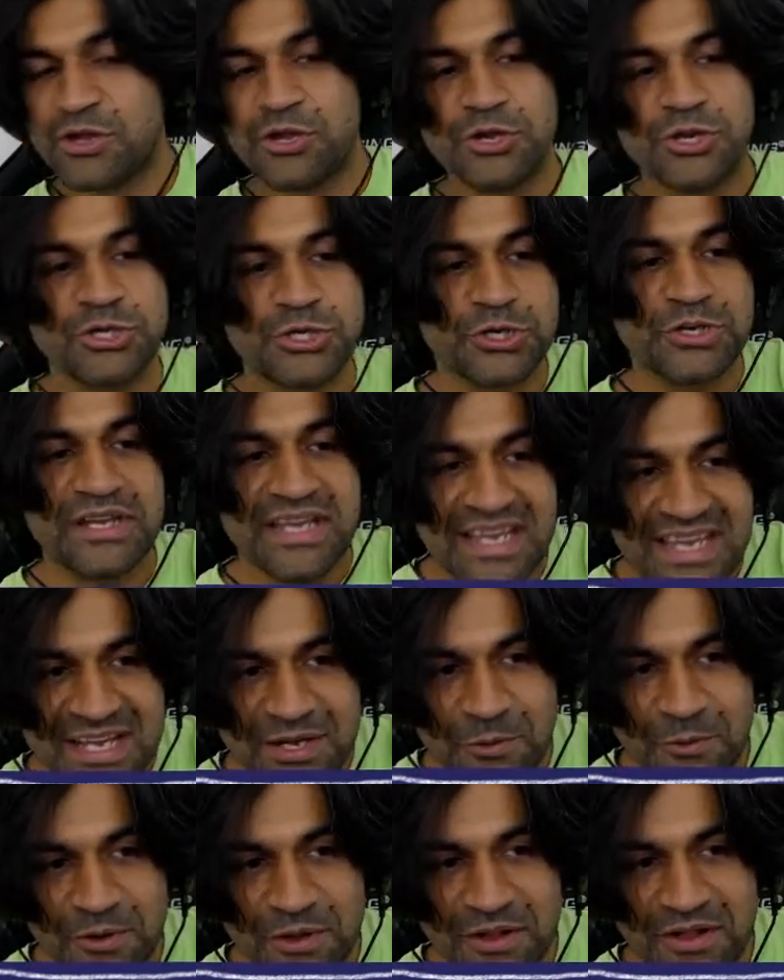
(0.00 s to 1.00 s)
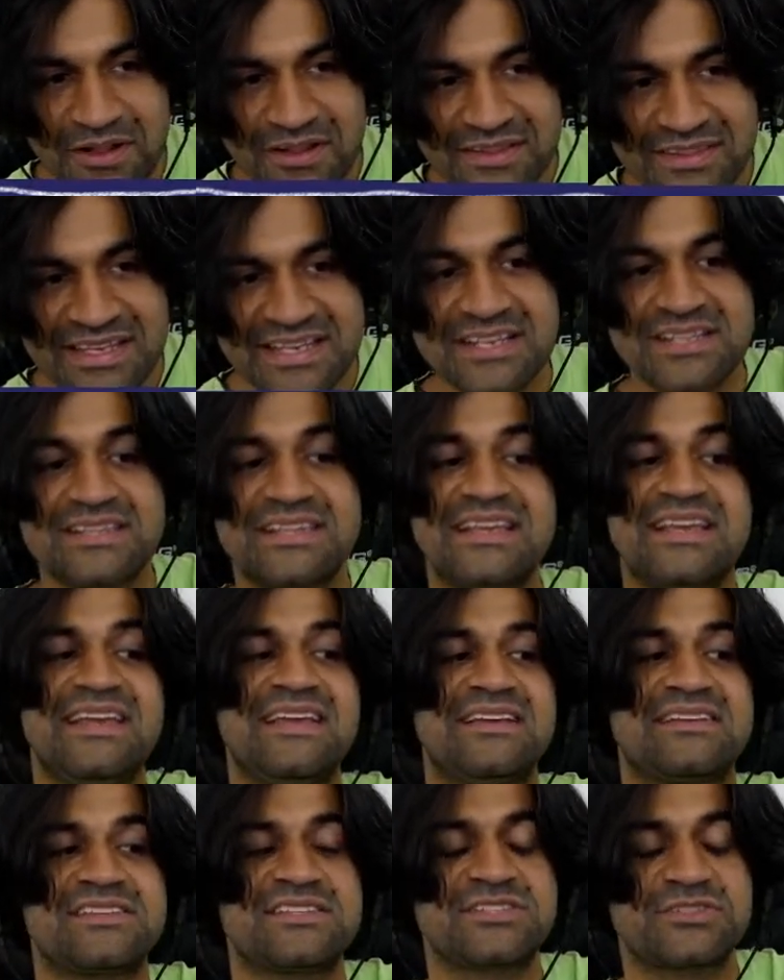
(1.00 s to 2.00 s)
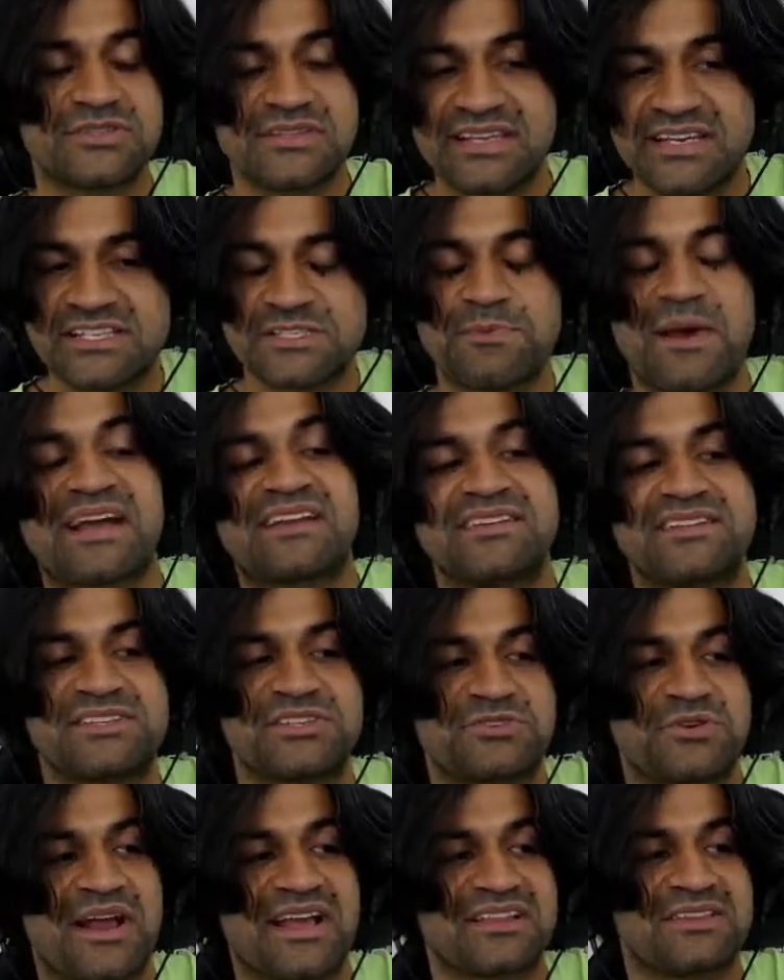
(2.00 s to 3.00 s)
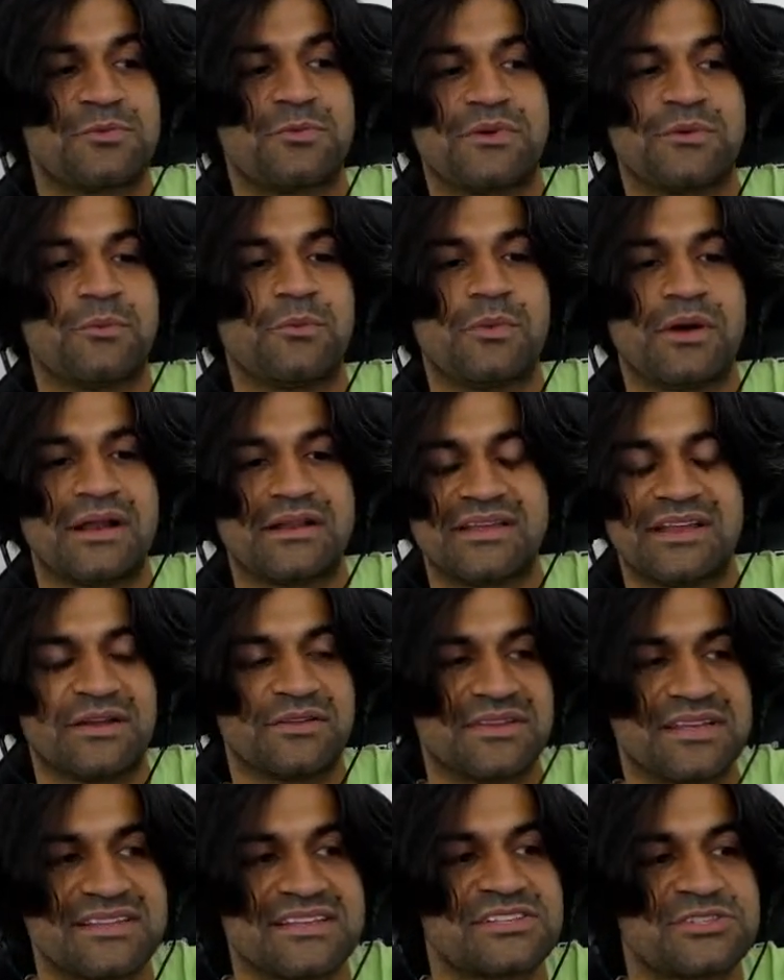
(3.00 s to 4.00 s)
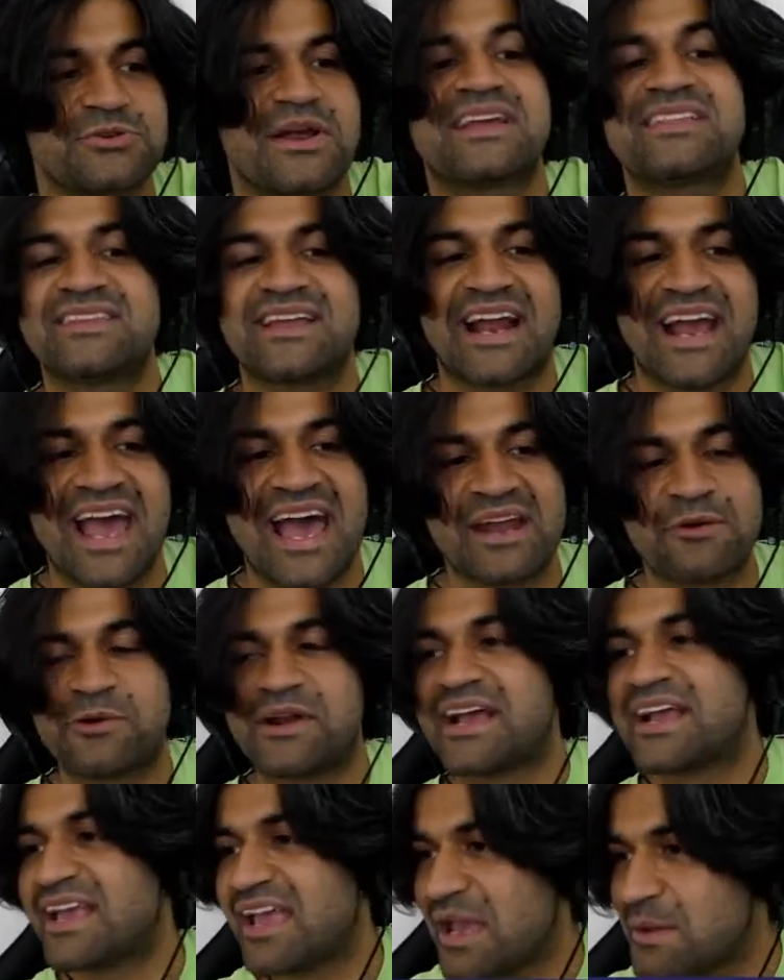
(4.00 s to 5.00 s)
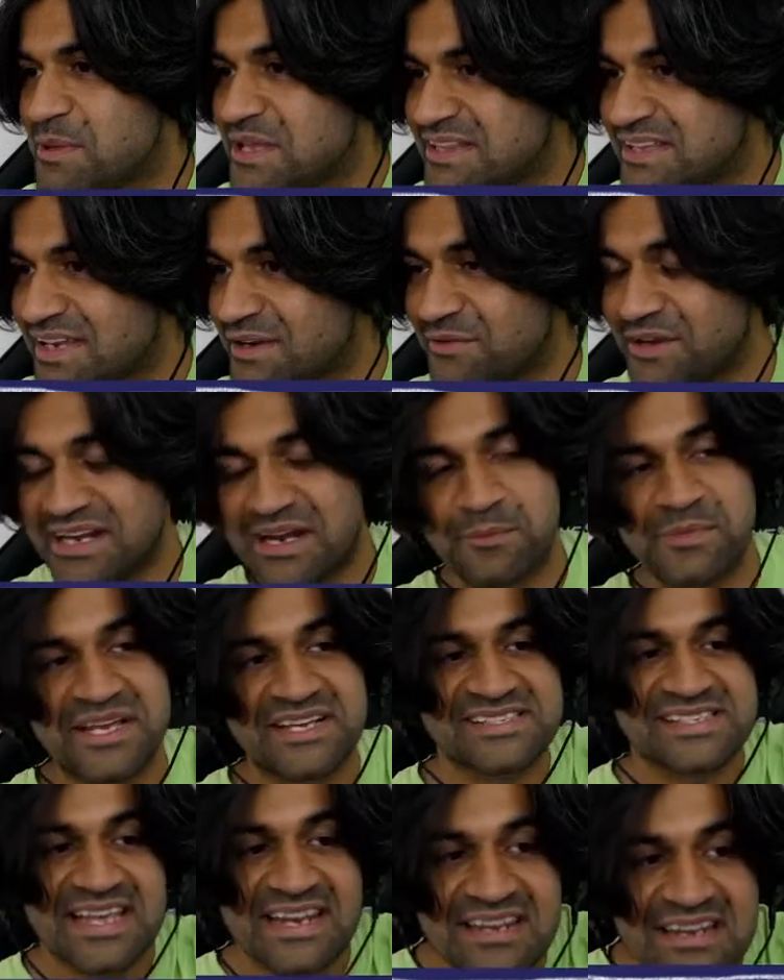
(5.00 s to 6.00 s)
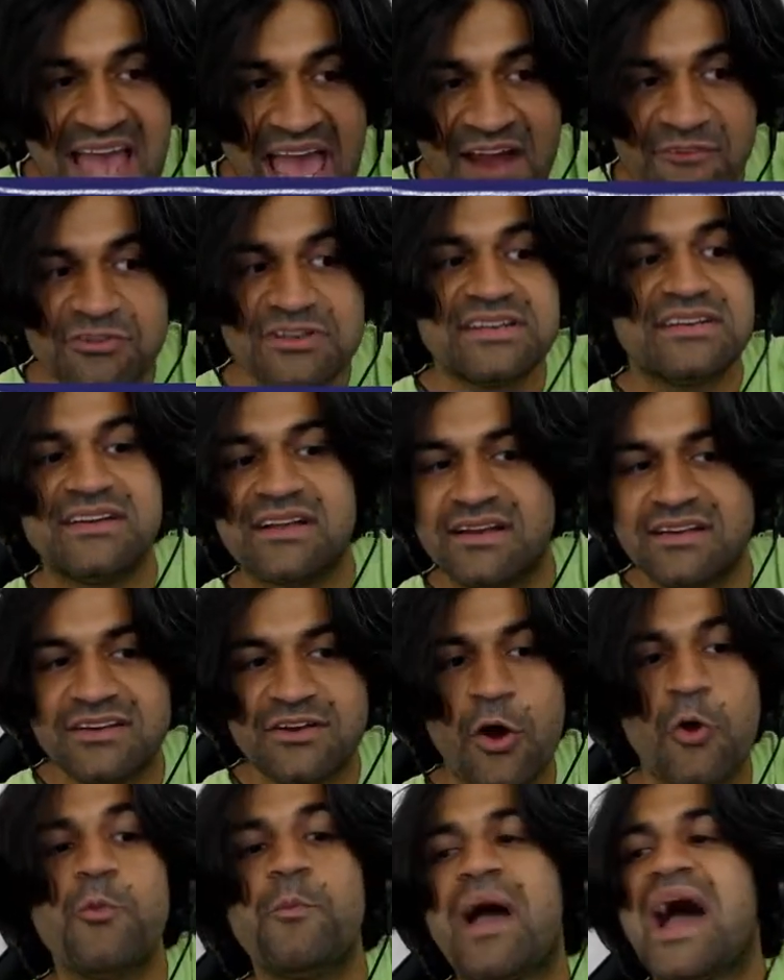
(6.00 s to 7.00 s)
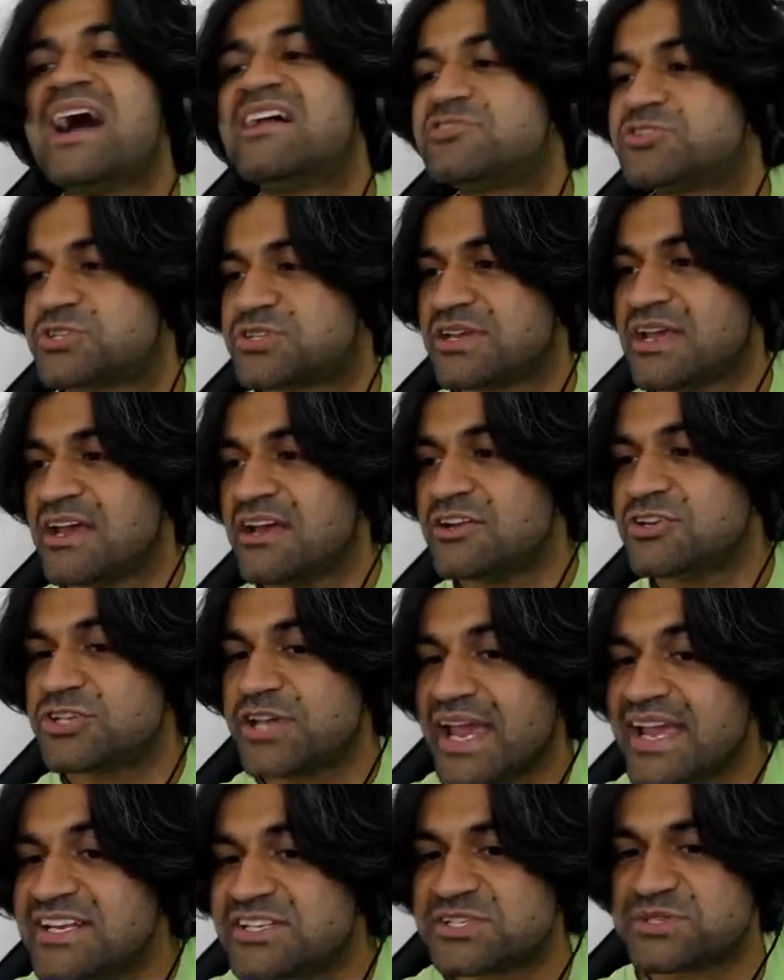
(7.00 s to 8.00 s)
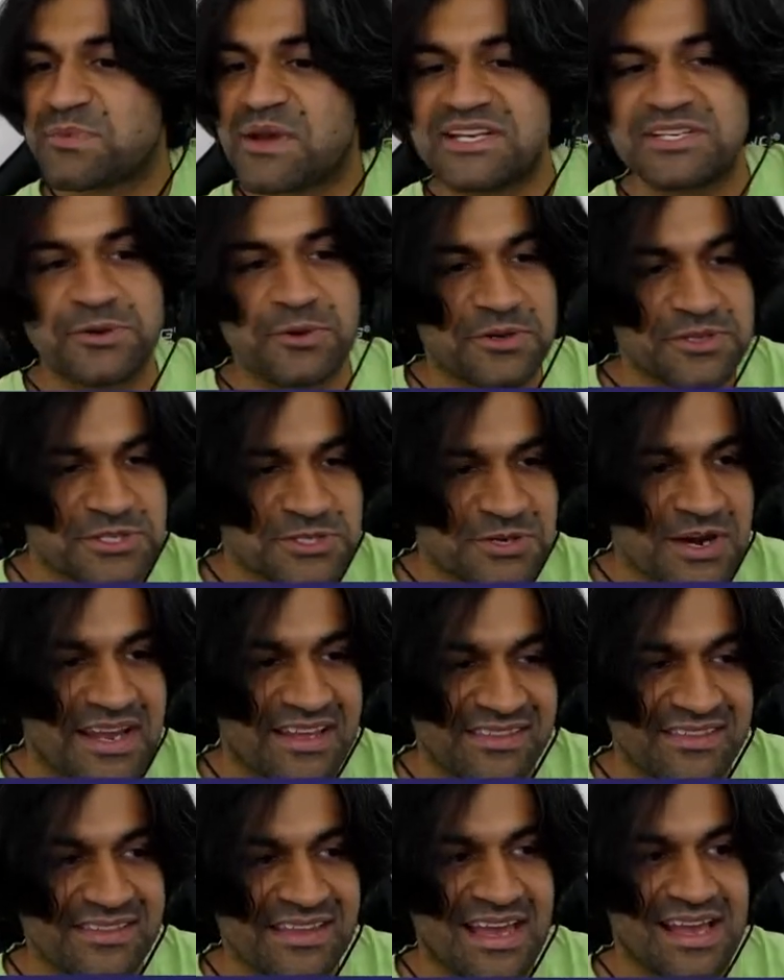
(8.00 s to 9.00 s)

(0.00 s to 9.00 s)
should equal the expected strength, the strength that I had when I came in the arena, because no match changes my total strength.